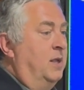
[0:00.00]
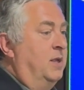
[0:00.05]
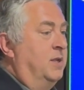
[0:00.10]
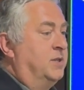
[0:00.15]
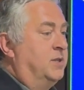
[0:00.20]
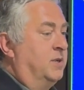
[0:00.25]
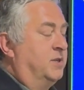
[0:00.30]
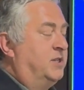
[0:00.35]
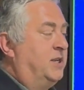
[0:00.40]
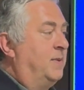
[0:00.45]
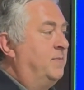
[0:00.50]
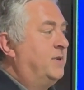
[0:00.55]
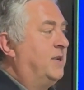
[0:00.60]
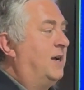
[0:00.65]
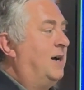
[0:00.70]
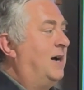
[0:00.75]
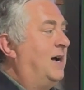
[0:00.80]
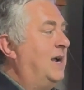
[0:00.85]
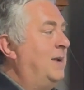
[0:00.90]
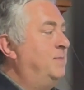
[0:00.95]
So
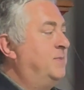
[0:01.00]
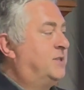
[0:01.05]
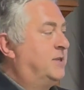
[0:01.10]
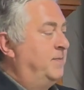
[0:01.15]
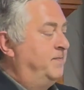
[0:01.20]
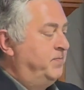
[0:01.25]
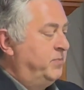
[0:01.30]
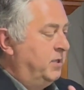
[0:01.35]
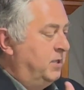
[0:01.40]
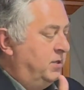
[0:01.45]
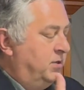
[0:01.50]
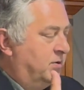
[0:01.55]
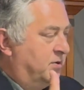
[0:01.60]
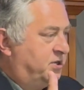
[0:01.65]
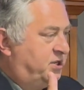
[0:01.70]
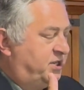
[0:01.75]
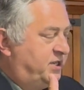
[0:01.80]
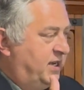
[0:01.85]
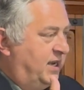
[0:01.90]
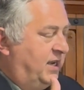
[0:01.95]
sometimes you'll
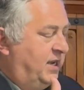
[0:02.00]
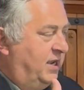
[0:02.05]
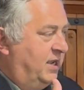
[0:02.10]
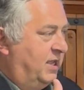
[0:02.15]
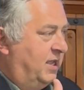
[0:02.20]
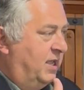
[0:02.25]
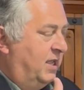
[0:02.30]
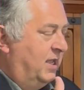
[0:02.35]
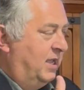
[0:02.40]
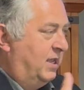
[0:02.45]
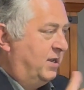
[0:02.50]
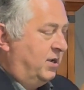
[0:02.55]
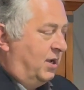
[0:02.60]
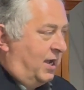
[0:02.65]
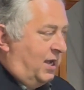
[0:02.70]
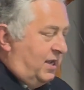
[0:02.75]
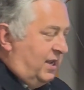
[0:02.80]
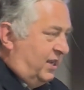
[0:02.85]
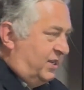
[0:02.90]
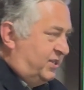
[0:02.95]
see it
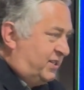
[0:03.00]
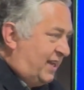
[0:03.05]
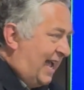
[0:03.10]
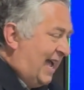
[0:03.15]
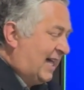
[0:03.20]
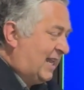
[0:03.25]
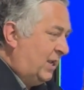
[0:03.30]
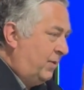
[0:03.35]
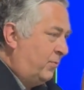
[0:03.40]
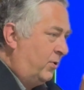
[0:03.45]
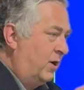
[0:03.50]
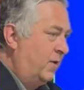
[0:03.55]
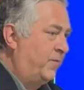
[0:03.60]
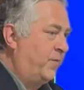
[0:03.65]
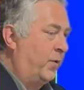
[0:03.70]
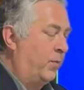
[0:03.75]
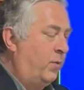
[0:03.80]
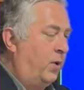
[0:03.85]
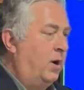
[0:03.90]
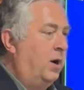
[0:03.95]
not exactly word
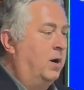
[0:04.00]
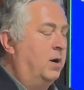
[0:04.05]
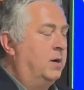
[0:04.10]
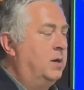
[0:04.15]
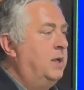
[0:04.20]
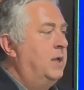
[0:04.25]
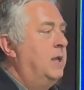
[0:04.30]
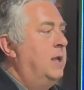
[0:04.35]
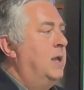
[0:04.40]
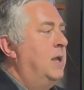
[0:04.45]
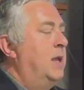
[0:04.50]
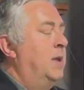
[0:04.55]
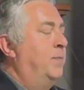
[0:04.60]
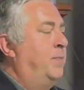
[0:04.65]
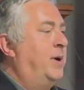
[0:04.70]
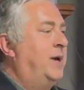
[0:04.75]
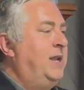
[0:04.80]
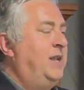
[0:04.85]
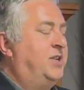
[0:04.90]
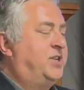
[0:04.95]
for word,
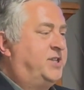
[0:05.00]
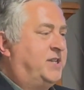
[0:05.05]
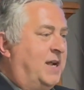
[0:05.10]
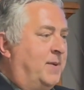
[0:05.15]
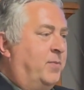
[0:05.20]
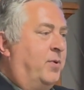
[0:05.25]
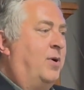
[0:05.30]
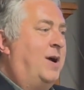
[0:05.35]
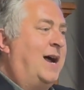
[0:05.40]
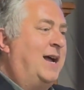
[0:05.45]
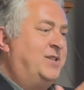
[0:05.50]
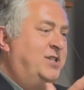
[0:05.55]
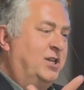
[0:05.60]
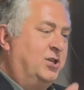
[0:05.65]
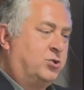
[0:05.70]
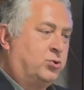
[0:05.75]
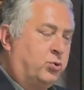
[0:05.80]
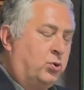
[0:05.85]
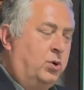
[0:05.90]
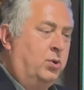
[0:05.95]
but he's summarizing
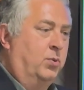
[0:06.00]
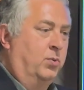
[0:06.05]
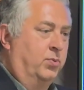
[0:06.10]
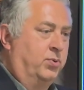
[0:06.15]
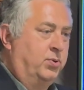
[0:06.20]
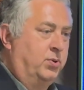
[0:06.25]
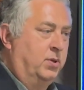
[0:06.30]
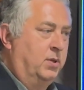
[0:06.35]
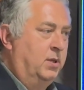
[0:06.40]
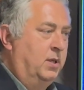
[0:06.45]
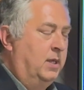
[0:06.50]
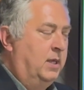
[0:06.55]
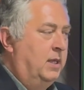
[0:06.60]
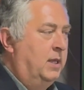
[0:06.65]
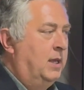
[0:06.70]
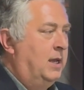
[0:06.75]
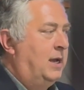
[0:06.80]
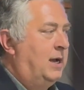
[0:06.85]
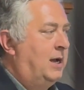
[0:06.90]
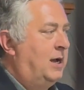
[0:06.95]
truth
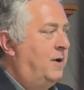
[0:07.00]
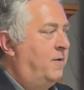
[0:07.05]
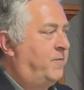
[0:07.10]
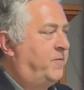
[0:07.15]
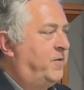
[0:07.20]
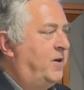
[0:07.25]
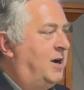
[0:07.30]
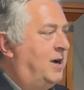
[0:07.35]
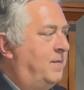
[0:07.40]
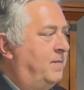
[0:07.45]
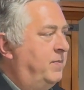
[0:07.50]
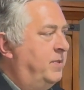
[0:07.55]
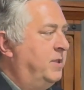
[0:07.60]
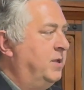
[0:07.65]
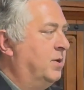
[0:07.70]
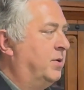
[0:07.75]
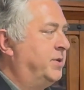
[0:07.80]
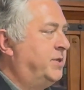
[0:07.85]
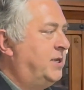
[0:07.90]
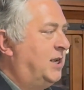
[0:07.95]
from the
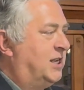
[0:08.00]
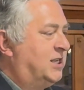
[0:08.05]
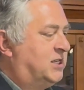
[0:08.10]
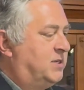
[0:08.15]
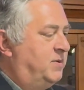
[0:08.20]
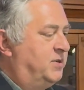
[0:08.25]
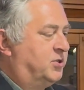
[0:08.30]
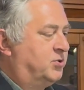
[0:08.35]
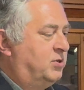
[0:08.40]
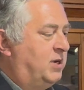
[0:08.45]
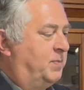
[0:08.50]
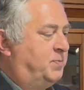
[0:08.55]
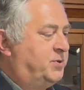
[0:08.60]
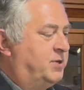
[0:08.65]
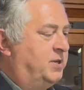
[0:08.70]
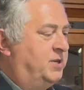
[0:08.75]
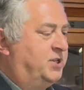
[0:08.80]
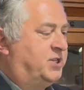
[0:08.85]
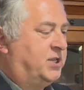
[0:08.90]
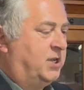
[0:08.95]
Old Testament
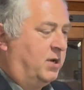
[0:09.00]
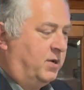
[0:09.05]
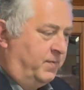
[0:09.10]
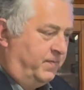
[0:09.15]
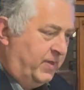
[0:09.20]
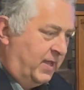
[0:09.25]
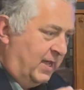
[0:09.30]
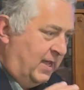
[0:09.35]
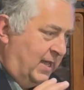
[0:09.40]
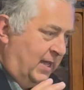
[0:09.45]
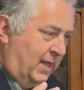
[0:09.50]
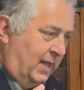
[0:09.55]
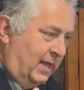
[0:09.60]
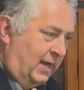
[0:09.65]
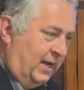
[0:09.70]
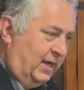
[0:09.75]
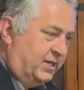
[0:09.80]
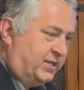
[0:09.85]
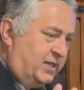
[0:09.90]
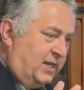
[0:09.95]
scripture. And so
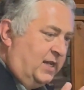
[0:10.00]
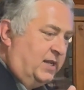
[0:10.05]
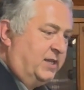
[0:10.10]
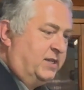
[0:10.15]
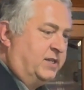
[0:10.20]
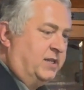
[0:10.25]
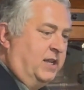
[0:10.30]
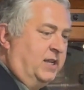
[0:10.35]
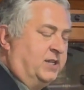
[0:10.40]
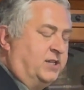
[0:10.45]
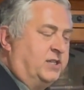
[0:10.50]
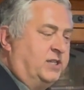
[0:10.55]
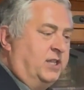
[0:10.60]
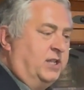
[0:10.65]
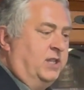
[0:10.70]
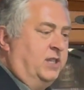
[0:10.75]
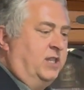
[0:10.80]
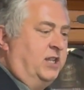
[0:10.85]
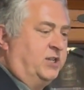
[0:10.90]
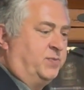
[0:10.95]
he says it's
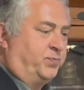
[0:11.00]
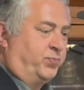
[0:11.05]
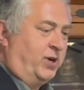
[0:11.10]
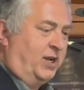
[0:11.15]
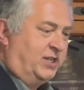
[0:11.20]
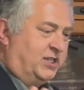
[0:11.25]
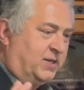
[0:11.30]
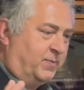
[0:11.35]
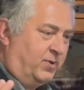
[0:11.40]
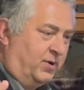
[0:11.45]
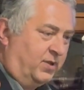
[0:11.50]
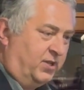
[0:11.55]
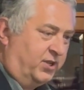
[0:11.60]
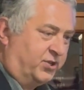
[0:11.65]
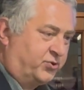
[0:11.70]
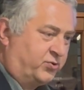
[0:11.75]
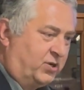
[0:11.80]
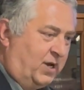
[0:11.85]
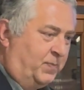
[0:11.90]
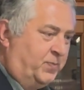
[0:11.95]
this principle, the
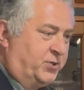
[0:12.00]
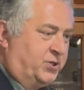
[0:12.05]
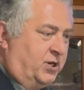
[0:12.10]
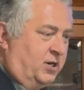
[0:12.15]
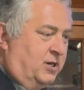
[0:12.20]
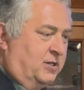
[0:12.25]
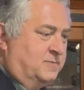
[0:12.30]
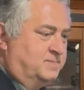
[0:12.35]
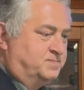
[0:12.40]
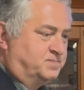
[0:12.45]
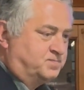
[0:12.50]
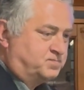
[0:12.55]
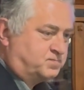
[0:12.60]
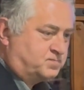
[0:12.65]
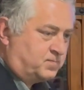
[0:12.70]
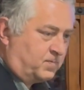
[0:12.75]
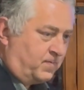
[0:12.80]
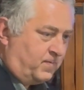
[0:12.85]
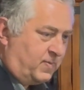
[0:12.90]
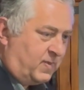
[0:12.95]
scripture
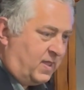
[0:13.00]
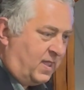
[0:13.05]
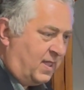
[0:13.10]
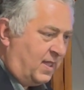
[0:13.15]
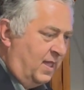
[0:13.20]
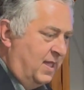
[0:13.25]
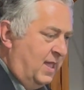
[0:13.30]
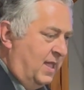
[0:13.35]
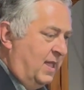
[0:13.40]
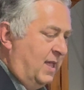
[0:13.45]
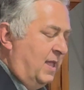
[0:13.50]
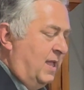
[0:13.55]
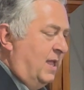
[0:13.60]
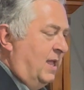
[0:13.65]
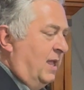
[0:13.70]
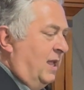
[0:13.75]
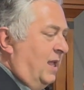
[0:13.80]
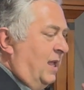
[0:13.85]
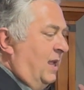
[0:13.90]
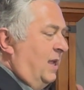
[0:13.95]

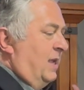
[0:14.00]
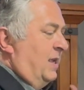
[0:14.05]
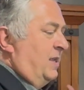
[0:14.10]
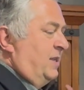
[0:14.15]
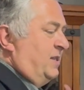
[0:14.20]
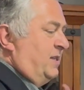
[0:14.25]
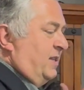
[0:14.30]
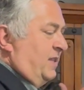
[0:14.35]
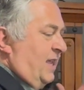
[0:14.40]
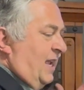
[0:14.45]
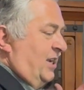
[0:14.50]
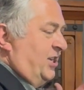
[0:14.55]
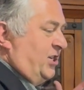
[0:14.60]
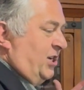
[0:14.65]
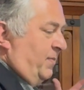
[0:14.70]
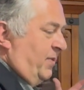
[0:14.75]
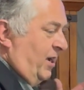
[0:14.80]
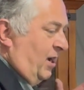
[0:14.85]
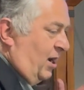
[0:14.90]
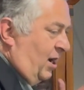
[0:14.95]
is they
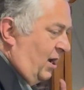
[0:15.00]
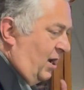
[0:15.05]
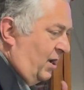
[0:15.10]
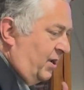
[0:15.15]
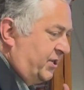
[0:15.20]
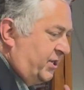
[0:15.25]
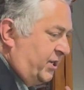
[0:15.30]
shall be all